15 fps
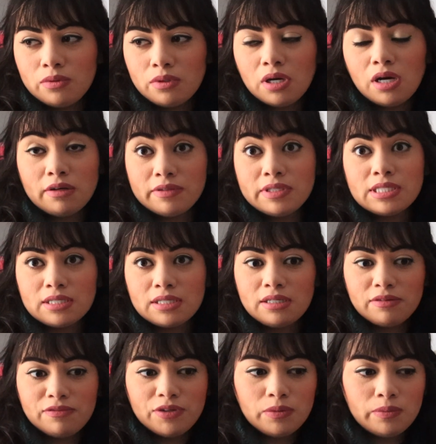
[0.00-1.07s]
obviously
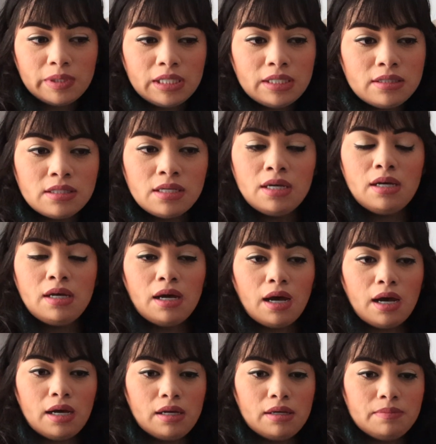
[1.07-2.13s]
a few weeks
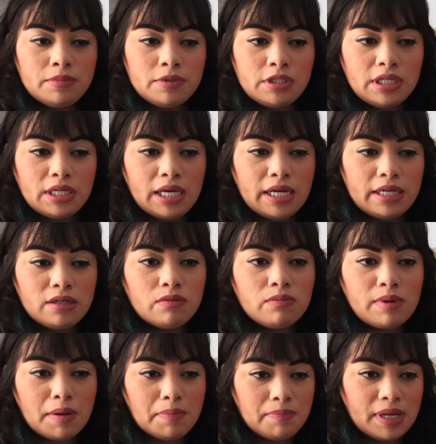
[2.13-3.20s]
to kind of
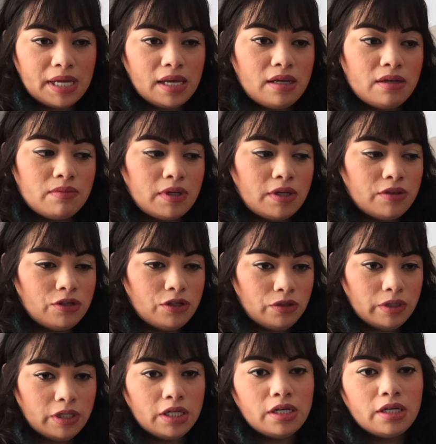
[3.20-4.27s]
wrap my head around the new
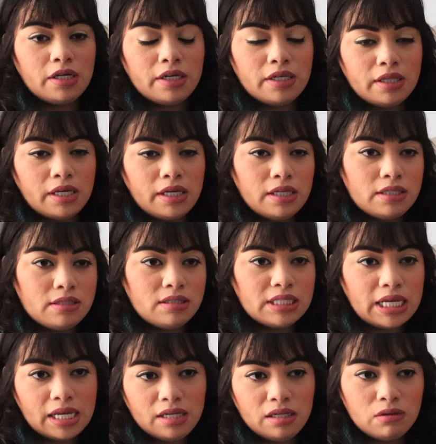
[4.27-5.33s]
year and like
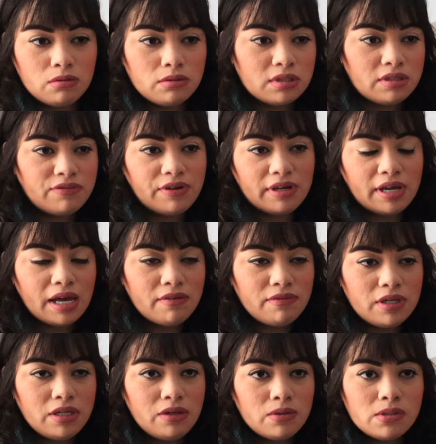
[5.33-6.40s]
set any goals if I have
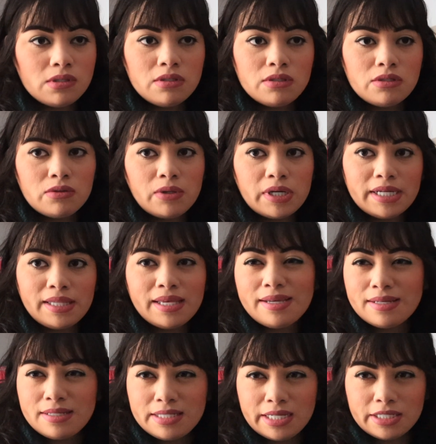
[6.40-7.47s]
any goals or like
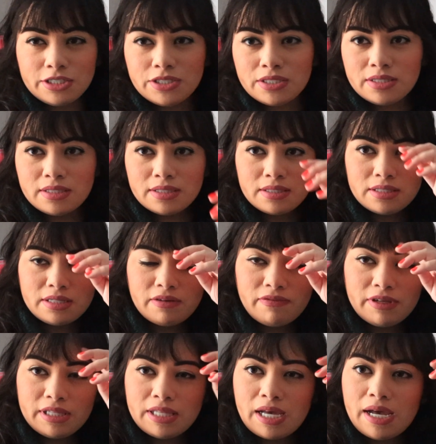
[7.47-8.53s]
intentions and stuff
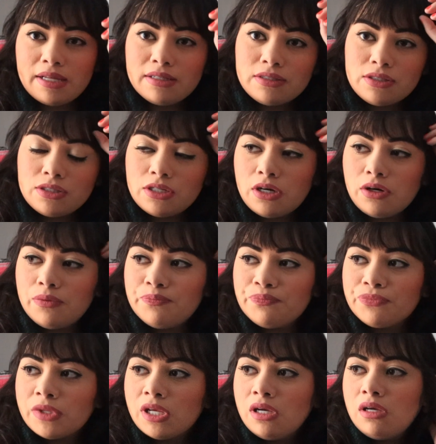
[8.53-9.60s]
like that. So
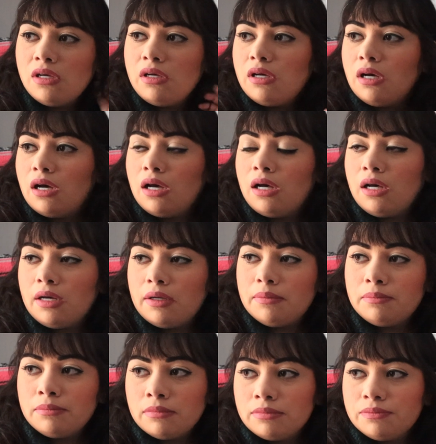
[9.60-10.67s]
for